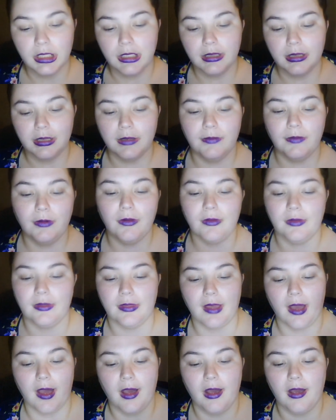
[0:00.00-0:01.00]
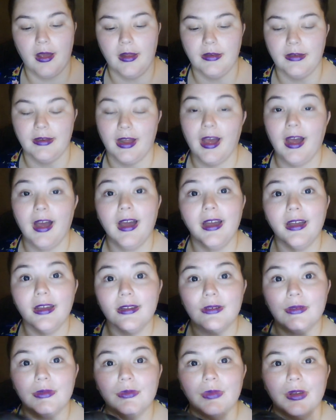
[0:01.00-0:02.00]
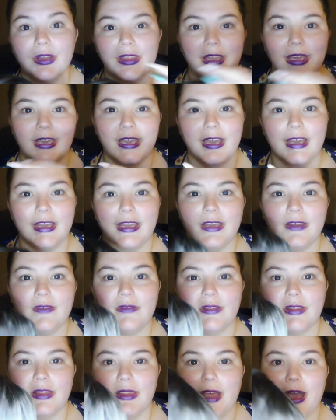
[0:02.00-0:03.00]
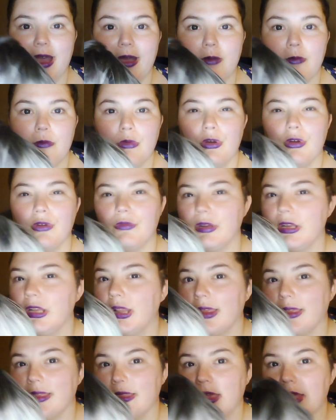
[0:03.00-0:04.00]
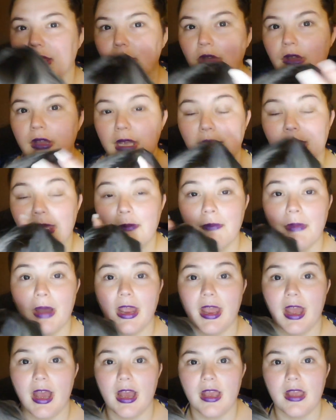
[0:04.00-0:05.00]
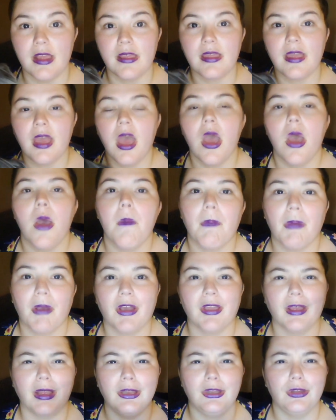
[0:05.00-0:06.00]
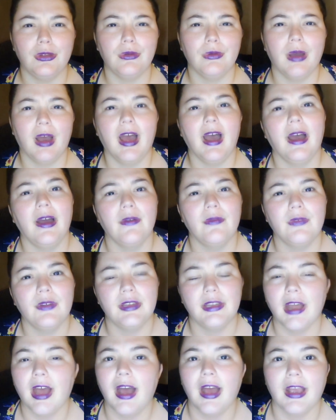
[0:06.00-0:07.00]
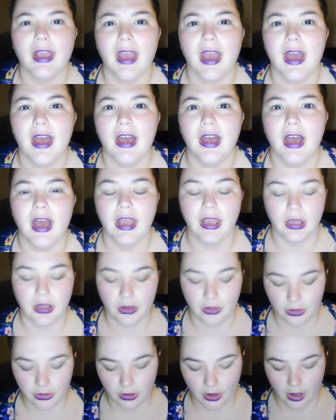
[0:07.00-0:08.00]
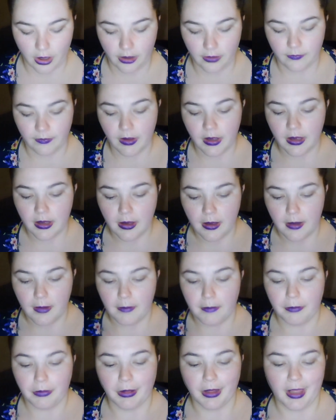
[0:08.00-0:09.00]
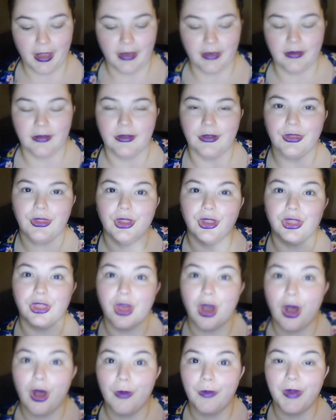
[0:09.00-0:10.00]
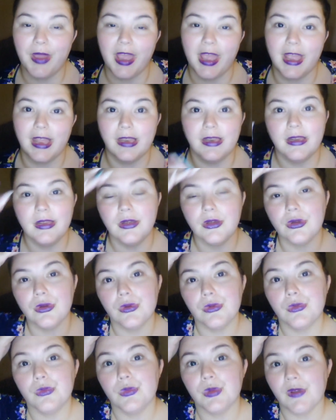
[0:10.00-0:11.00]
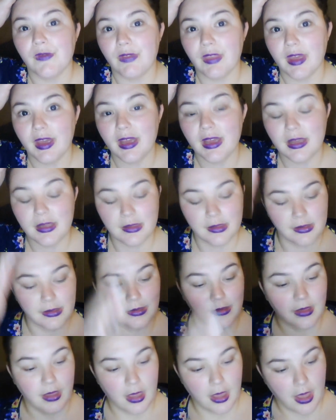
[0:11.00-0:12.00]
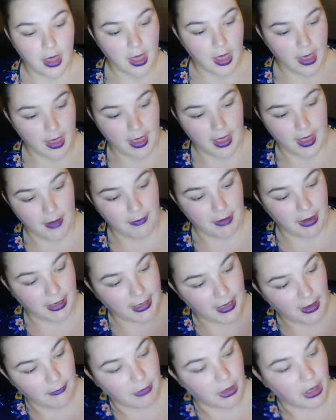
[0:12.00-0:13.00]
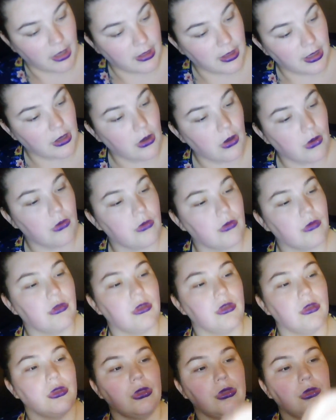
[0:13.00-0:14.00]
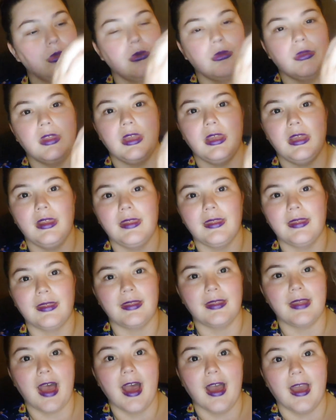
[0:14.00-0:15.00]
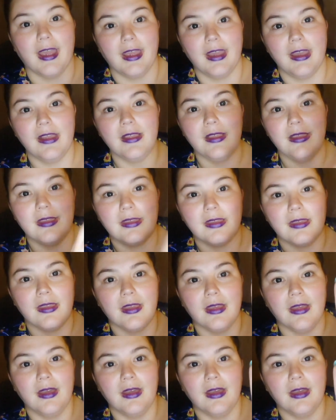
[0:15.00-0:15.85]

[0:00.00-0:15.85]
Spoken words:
The roots are dark, which again gives it that more realistic look in my eyes. Because I do have dark hair, I can sort of blend the top in with this. And again, because it goes to the sides,